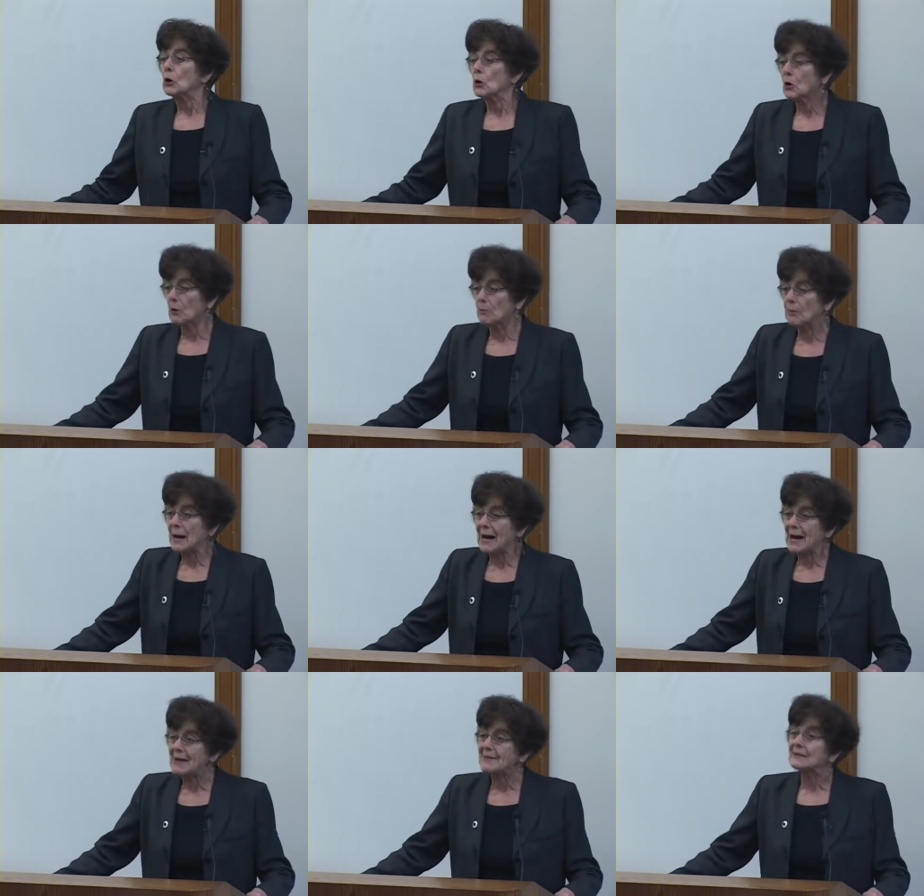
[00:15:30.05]
or
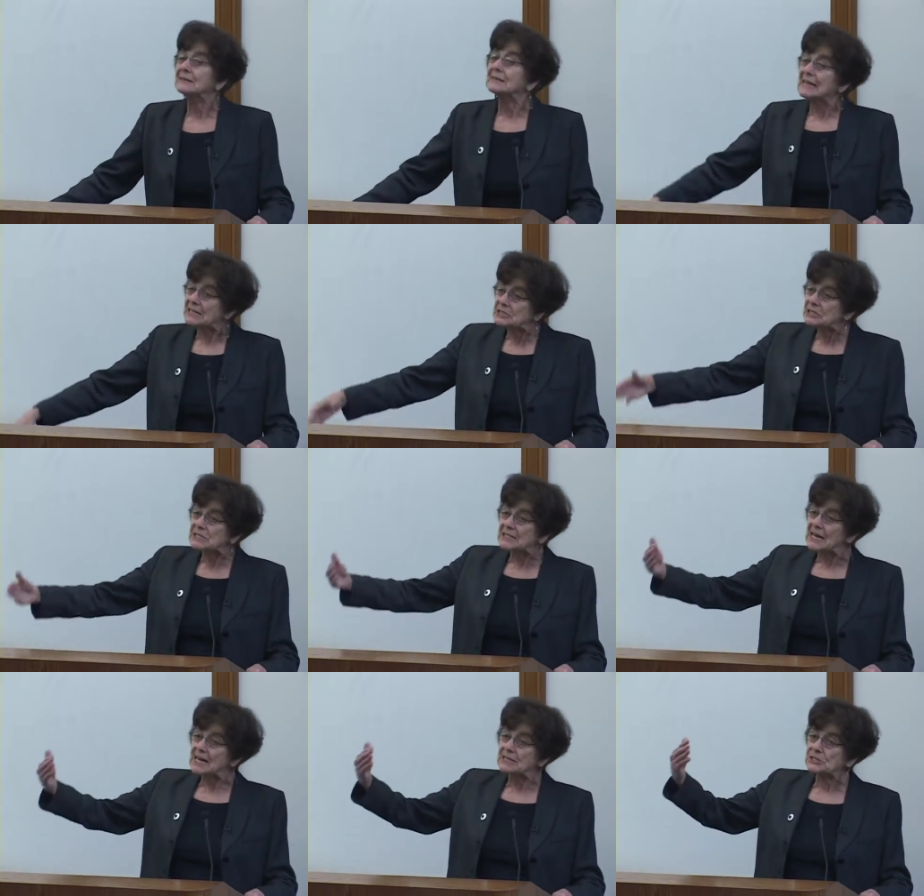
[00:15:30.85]
by the
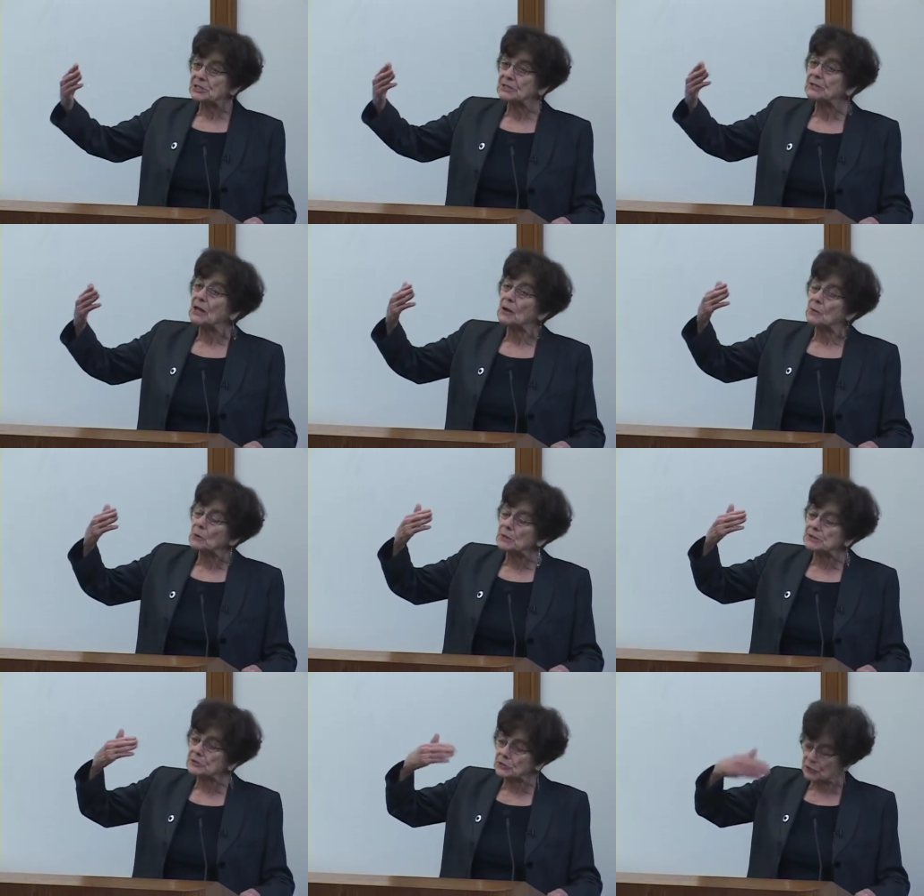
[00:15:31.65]
legislation that
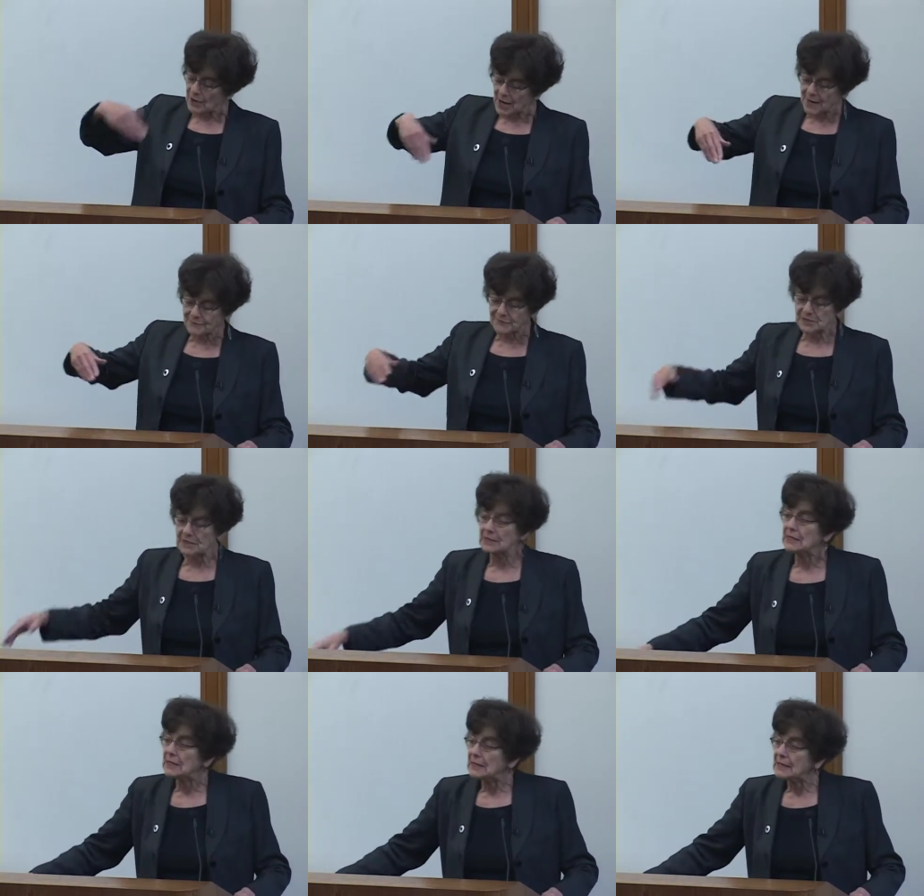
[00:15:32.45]
was crafted
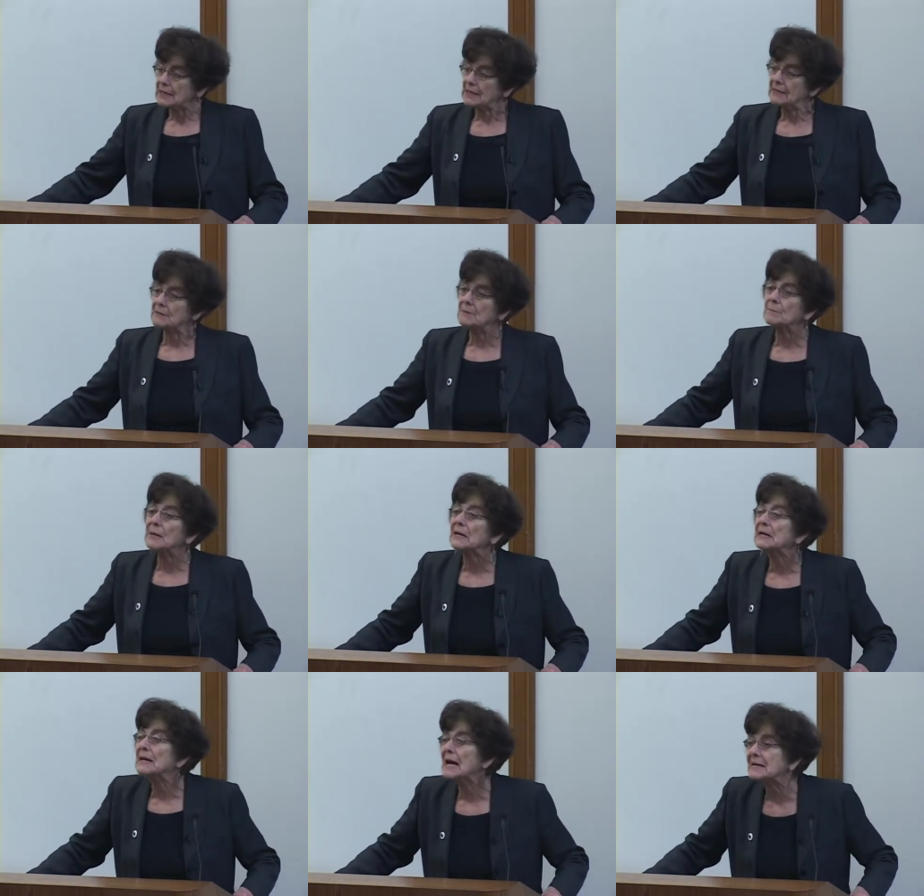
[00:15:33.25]
in the
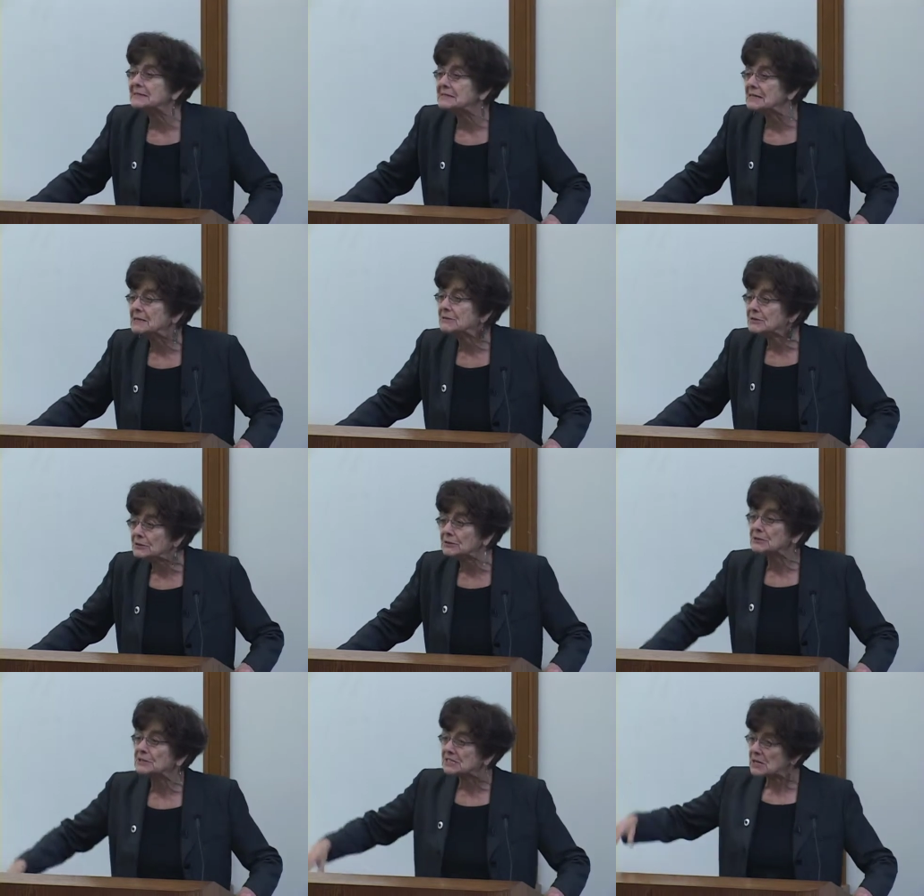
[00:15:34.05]
mid
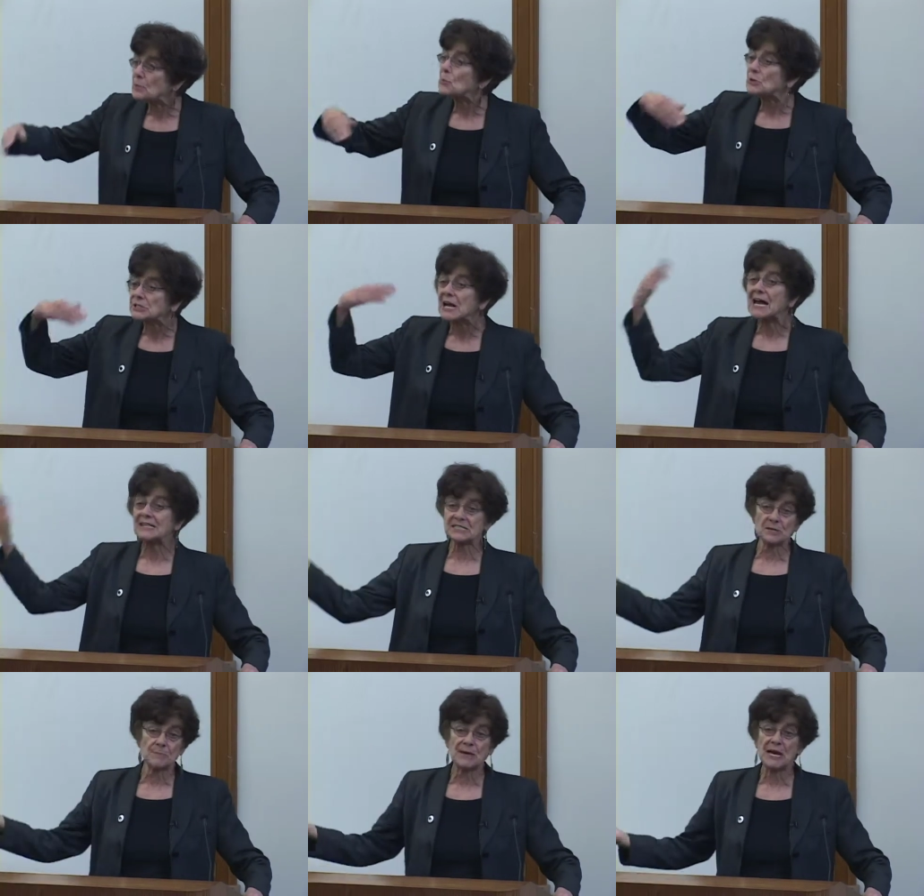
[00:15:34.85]
1930s and which
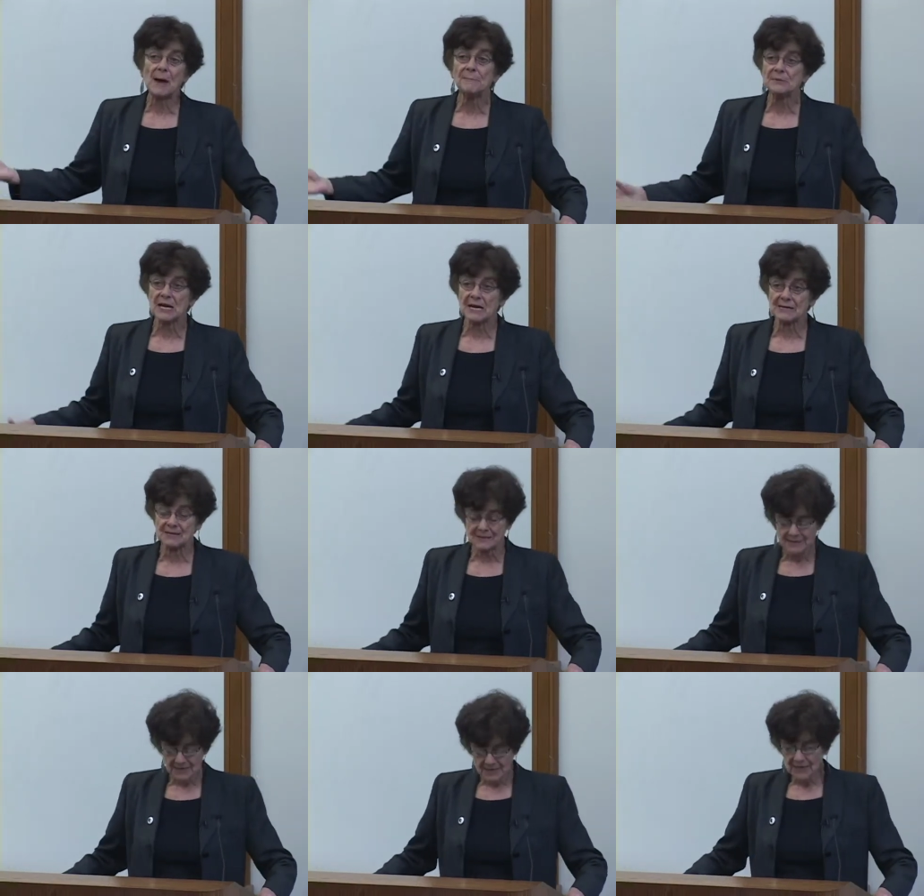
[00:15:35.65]
has to be
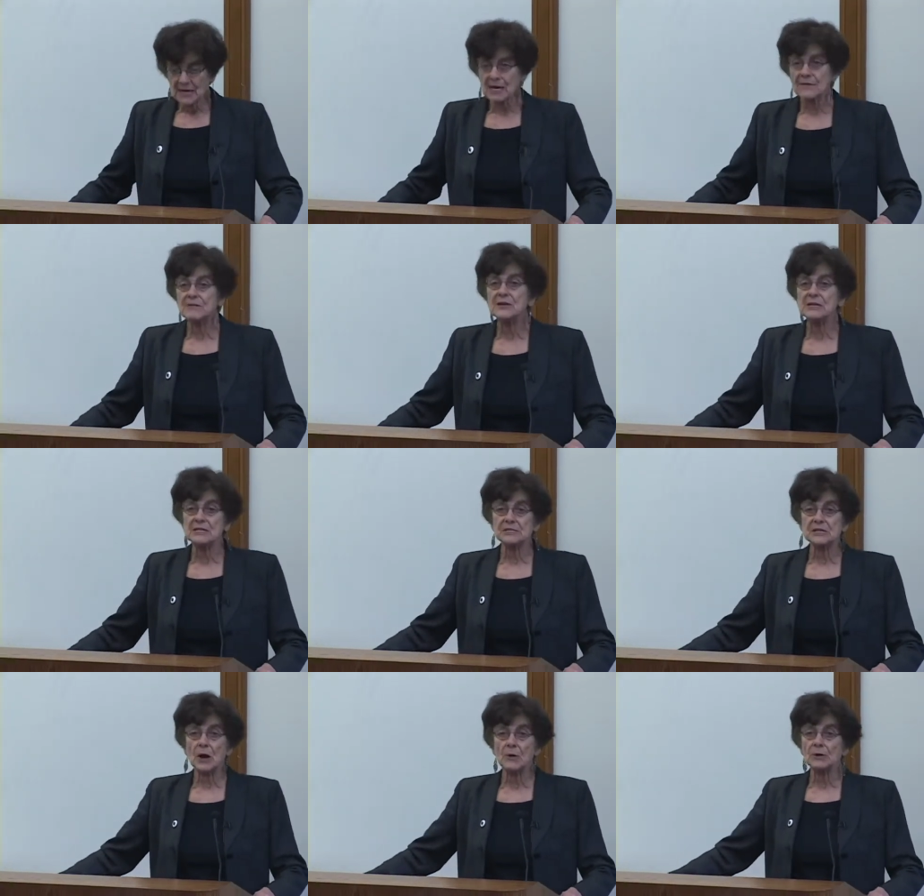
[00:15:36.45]
updated if it
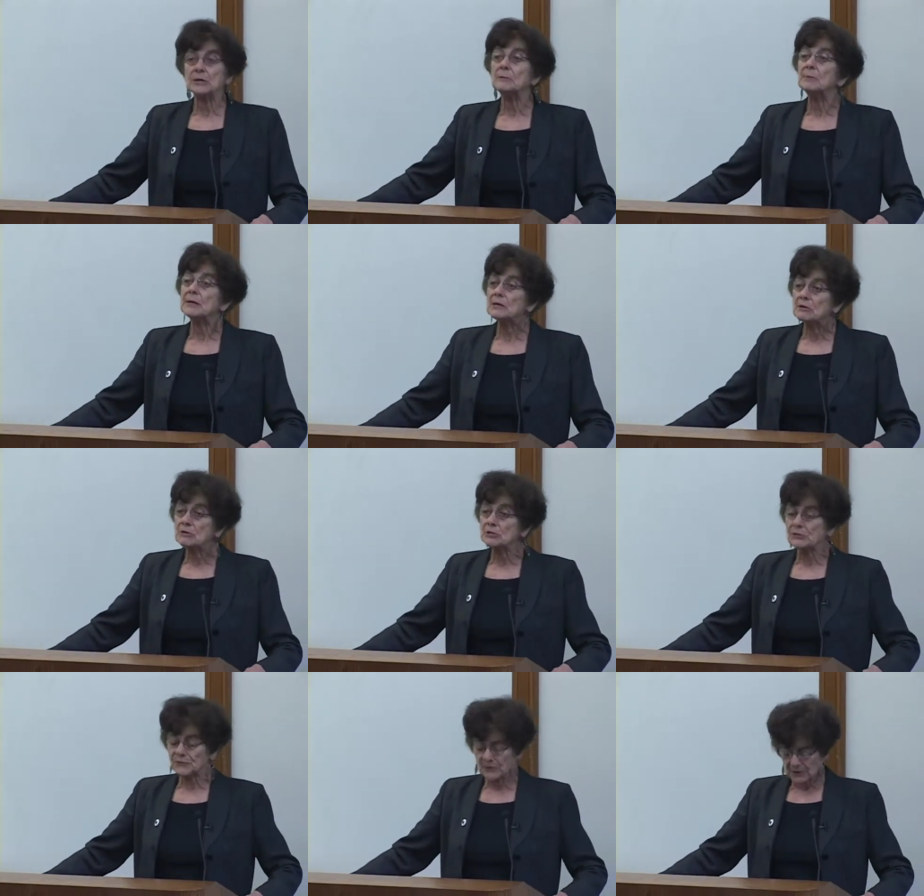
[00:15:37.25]
is going to be
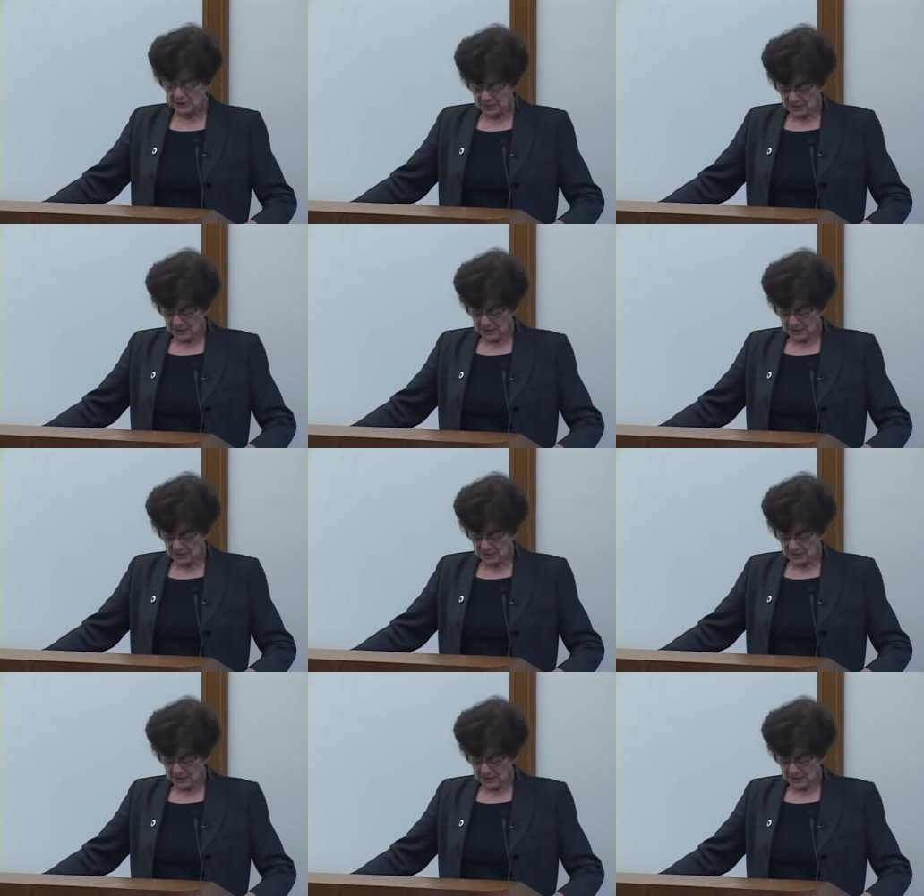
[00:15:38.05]
useful